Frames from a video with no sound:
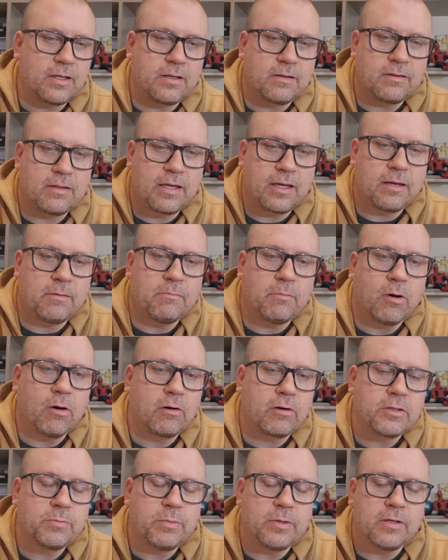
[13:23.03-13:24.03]
They get
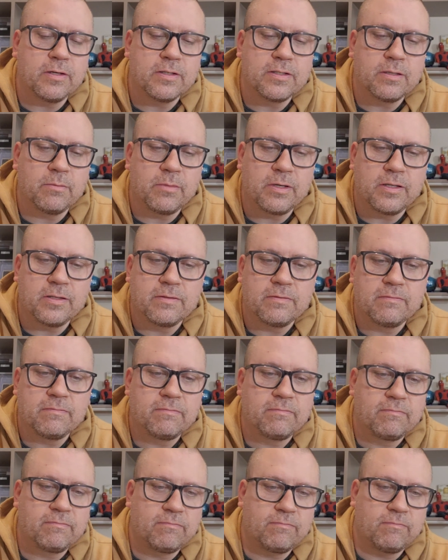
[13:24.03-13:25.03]
marks because somebody's
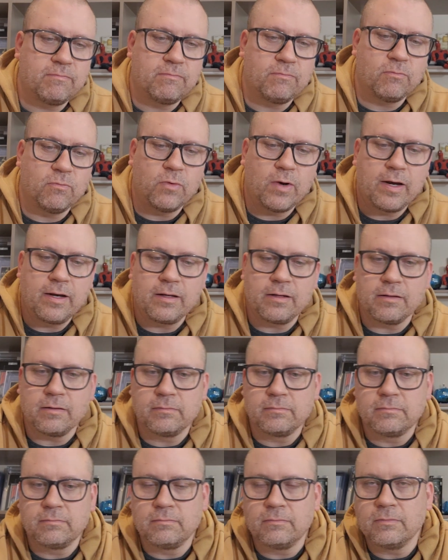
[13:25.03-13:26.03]
writing a
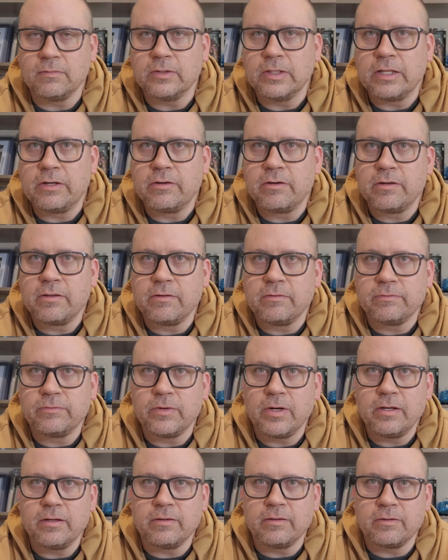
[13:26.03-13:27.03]
letter to their
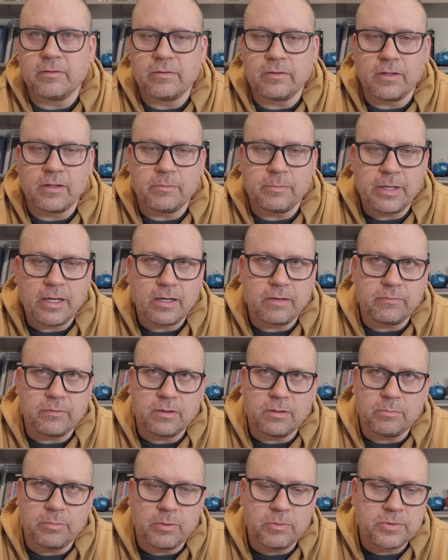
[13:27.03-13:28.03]
friend, or on the back of a
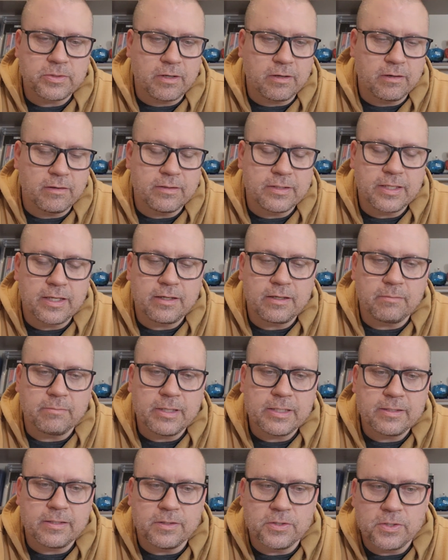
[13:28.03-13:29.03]
little postcard sending a
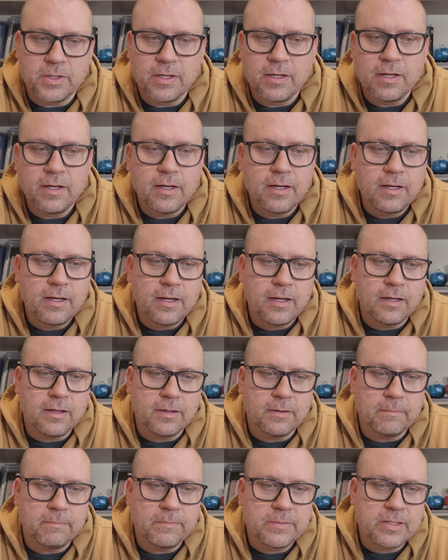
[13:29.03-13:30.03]
message.
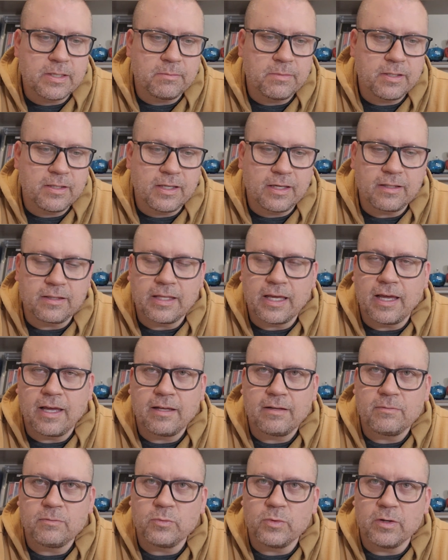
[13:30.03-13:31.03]
Something like
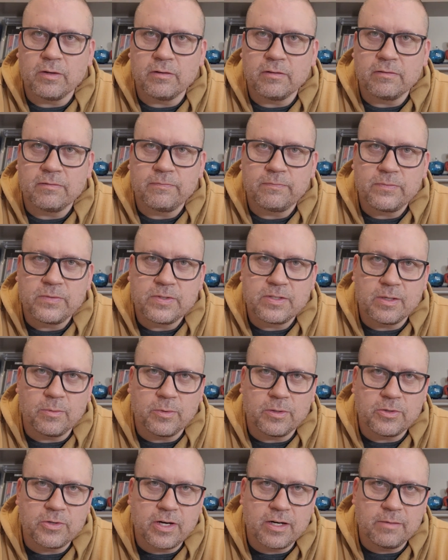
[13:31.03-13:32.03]
that, where
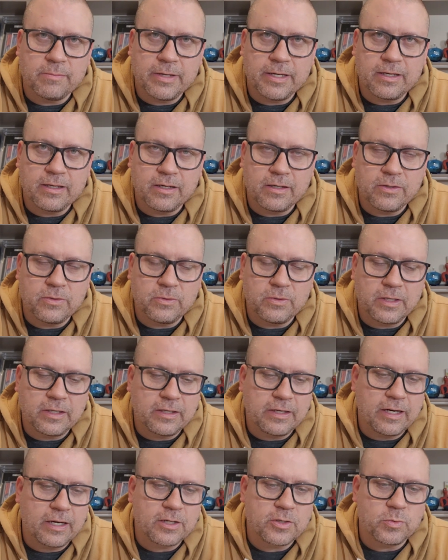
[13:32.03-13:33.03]
someone tried to make it into like
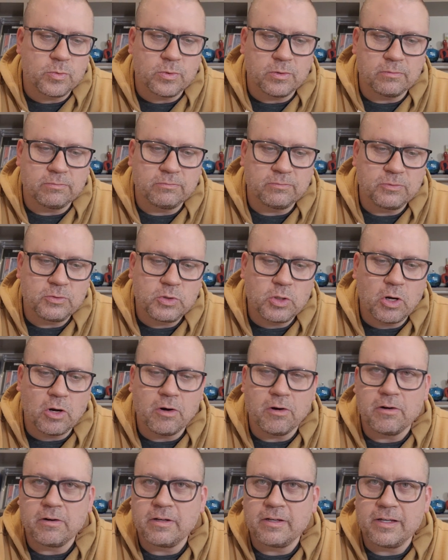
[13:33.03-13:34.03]
an actual
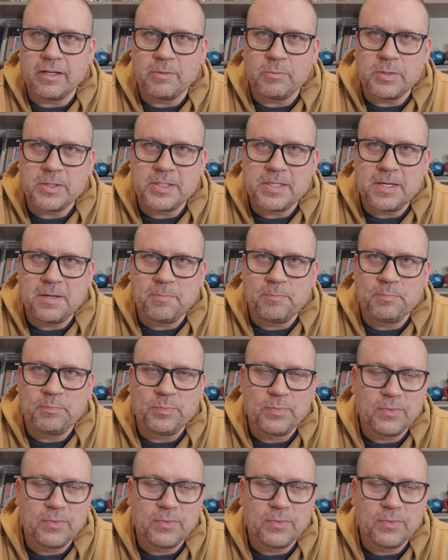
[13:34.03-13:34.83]
card, it would seem.